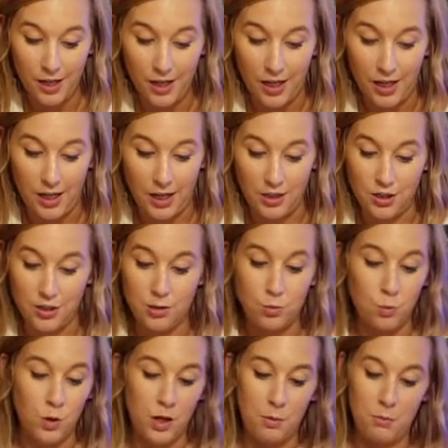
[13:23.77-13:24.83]
and I just
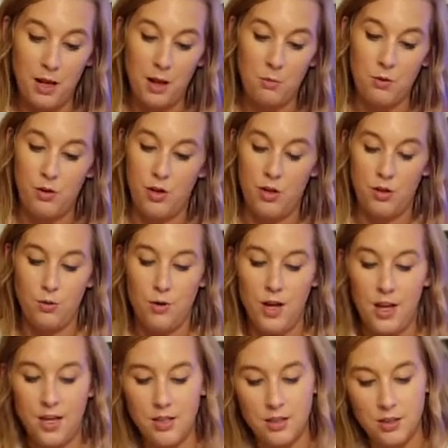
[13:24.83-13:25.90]
wouldn't be able to do
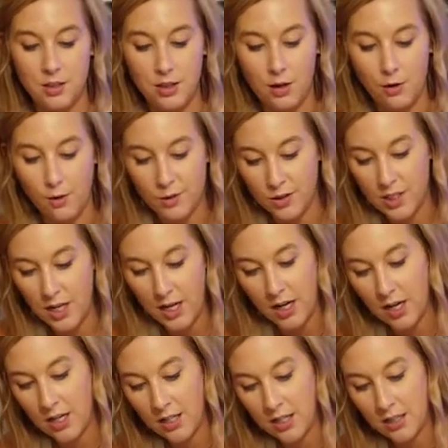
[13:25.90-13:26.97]
it. And so
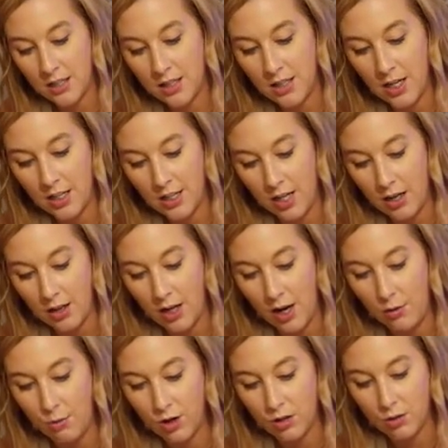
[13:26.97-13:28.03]
Tara, Danielle, and I
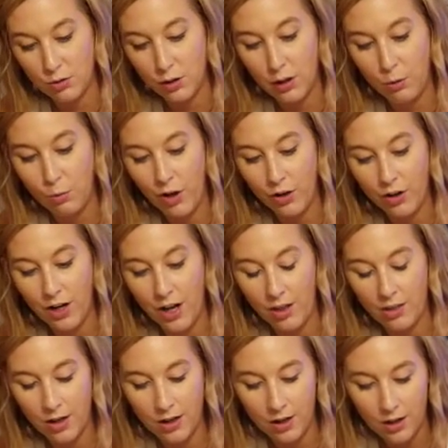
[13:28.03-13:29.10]
worked really well
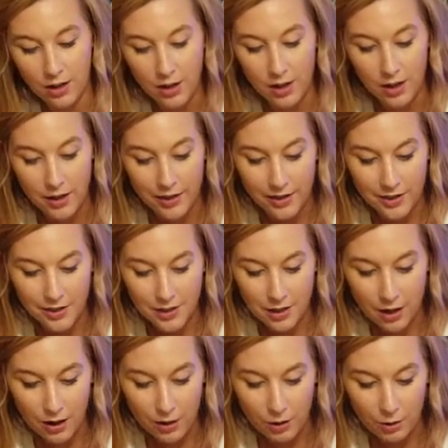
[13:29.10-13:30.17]
together. And
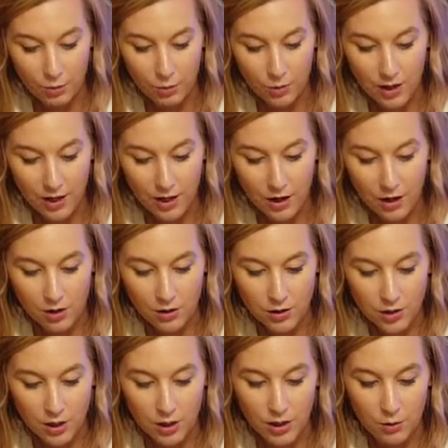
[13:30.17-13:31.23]
so we all
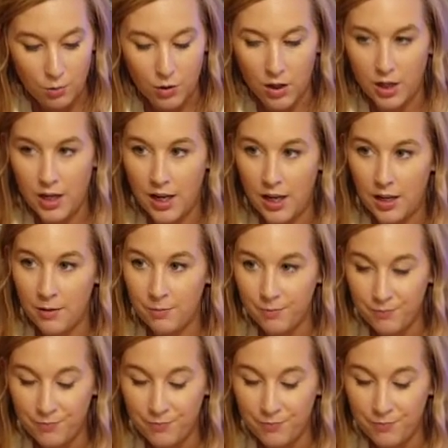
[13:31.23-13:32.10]
started working,